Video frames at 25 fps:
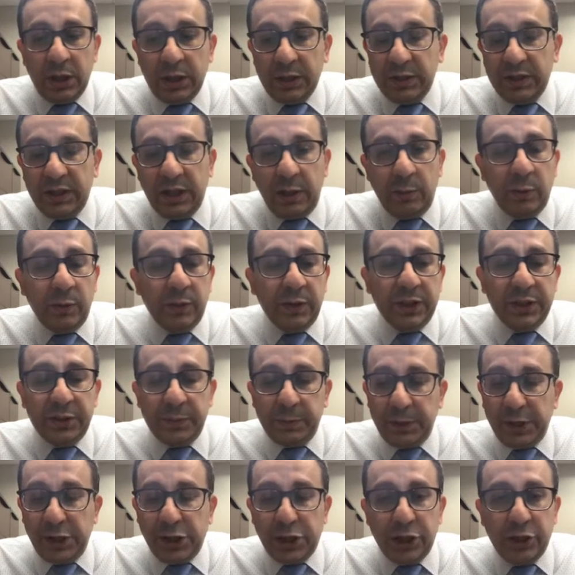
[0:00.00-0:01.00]
Some of these
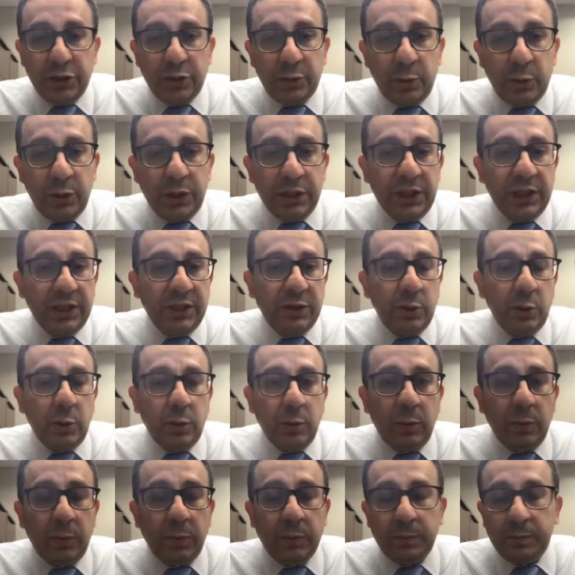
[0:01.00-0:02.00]
patients will need
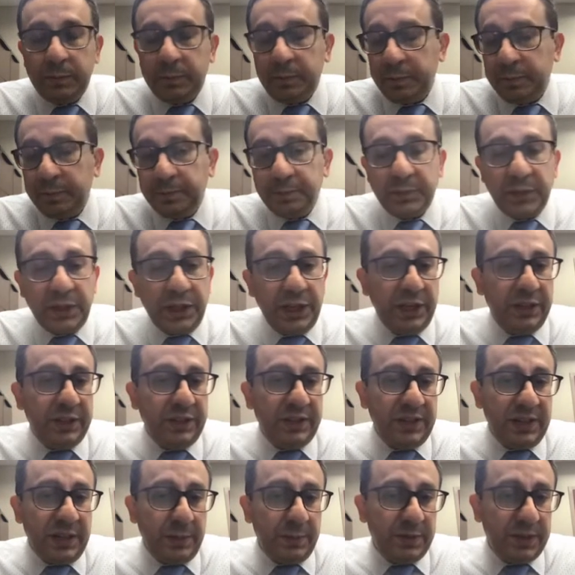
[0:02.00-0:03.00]
to get
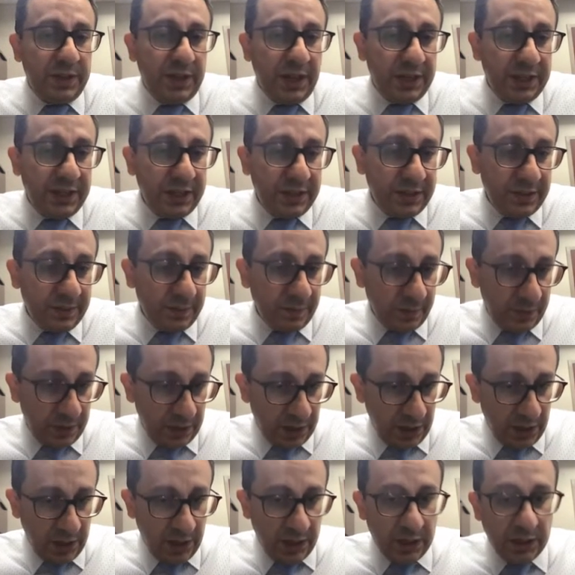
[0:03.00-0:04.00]
sleep studies.
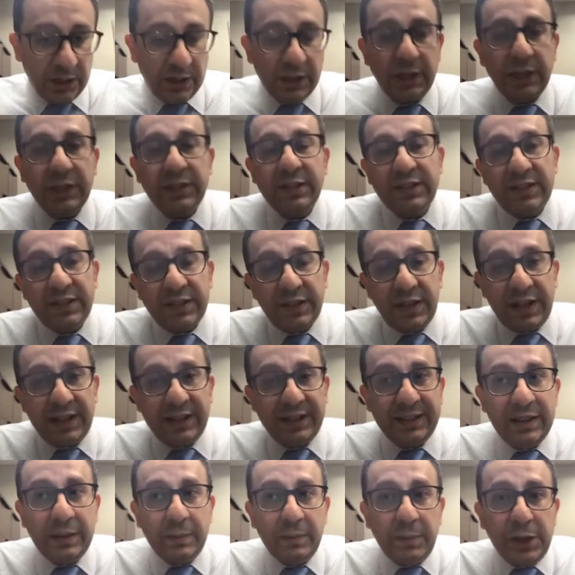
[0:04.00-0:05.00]
In
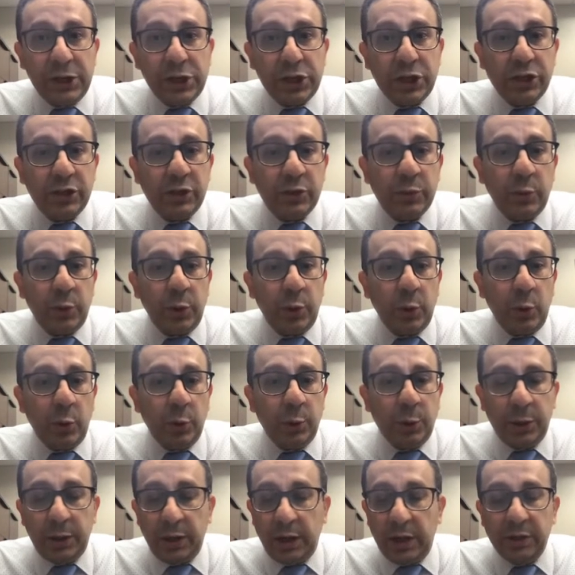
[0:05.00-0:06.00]
selected patients, we
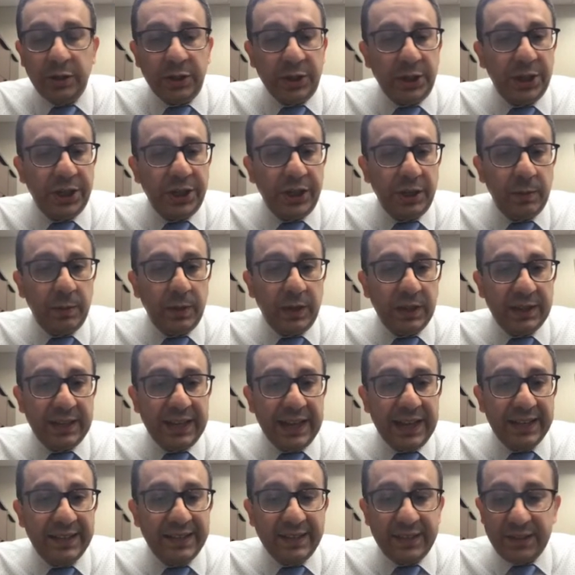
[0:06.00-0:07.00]
order arterial blood
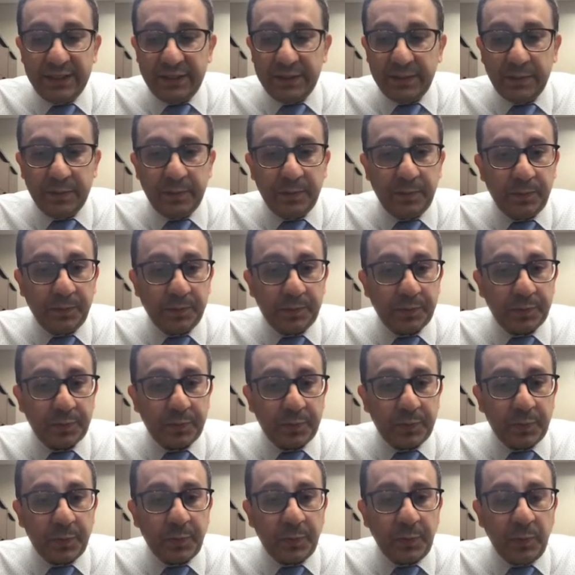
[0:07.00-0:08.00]
gases,
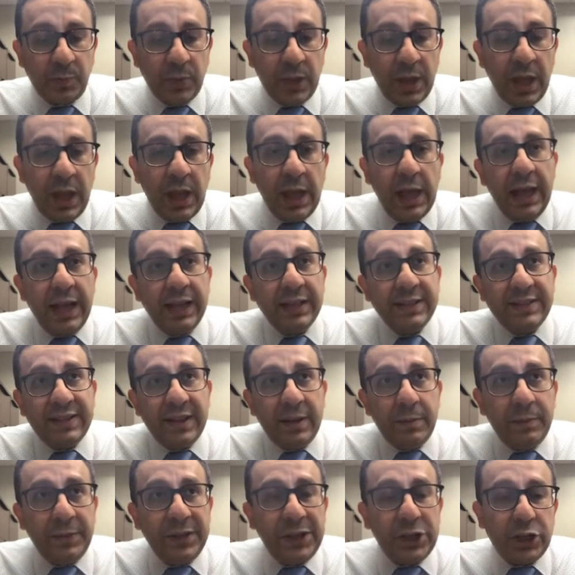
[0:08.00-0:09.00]
and
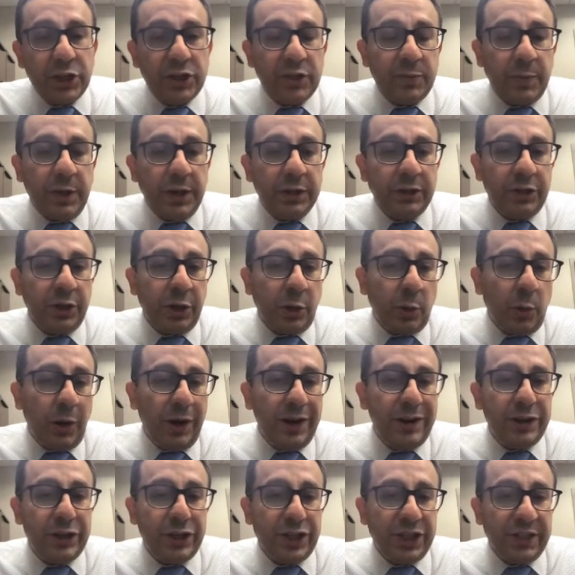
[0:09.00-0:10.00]
some patients might
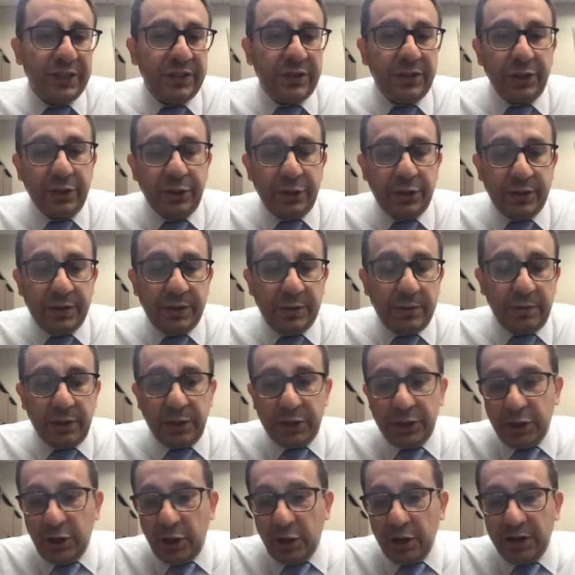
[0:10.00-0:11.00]
require chest
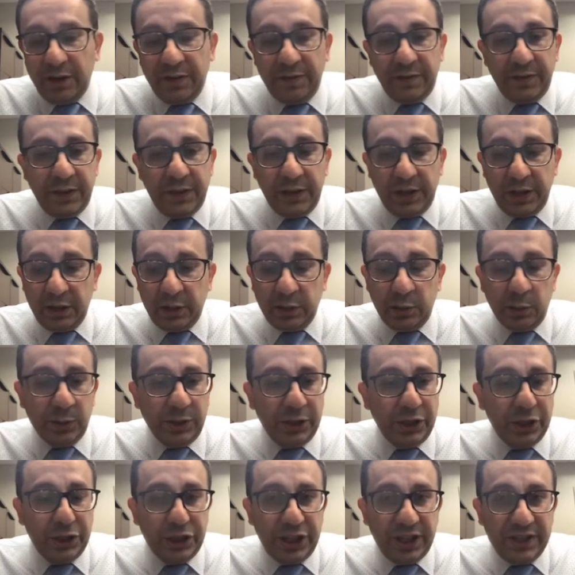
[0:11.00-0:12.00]
radiography,
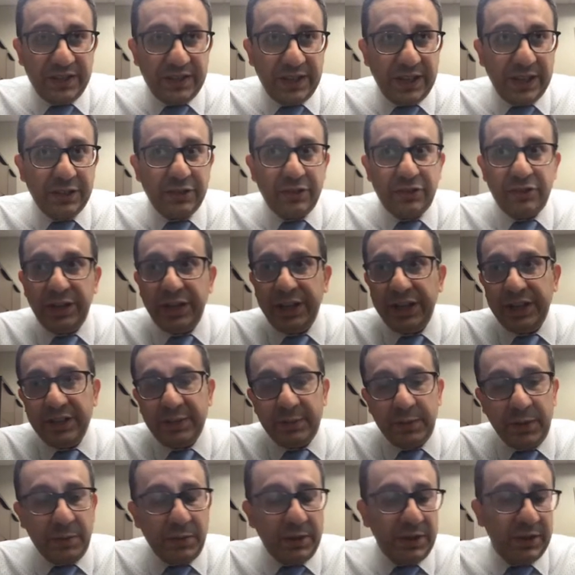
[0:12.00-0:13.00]
including chest x-rays,
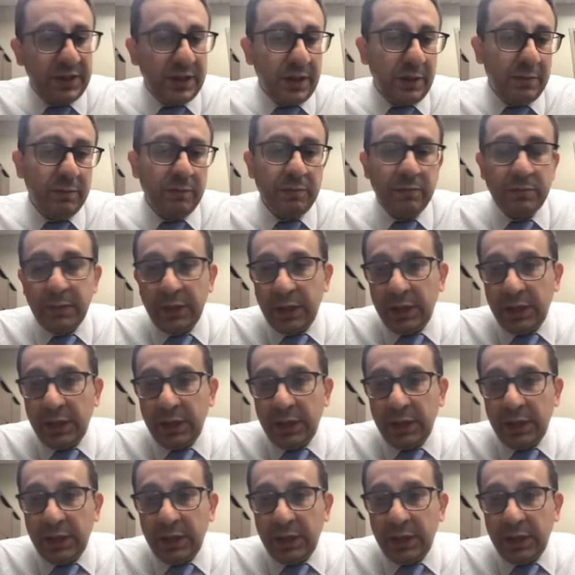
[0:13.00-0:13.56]
maybe some